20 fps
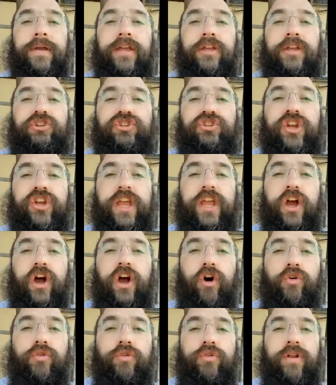kishei
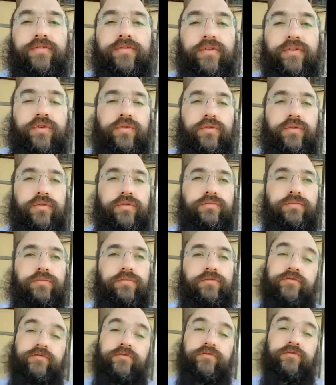orefhu
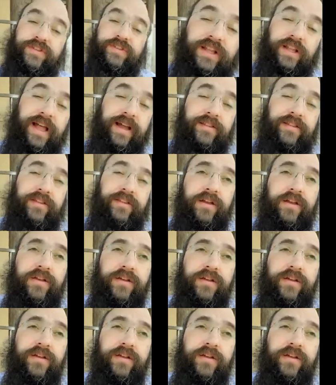v'salachta.